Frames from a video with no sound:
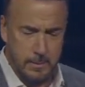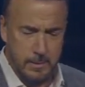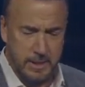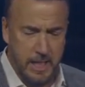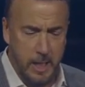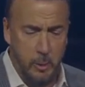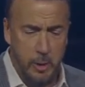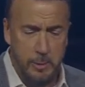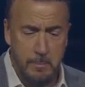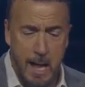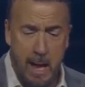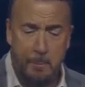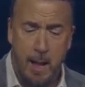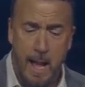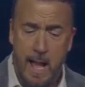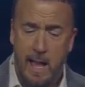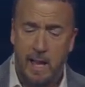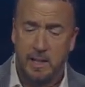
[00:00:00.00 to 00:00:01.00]
Deal with my
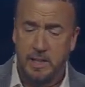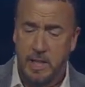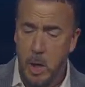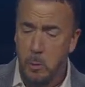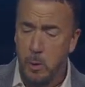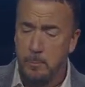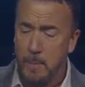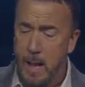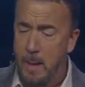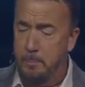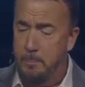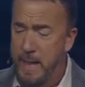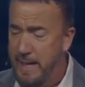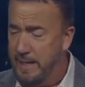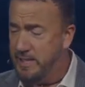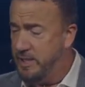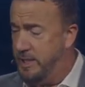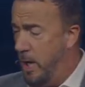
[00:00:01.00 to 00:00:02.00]
mind, deal with my
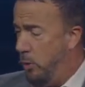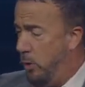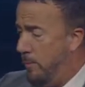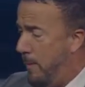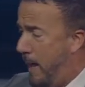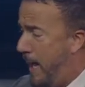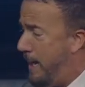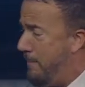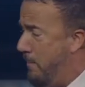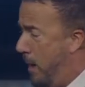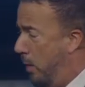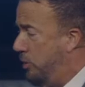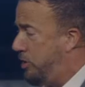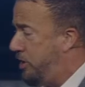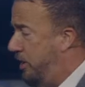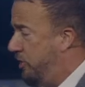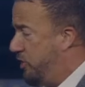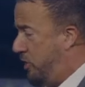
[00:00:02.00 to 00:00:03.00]
mess, deal with my
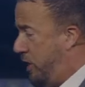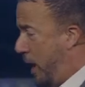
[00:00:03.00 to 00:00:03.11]
emotions,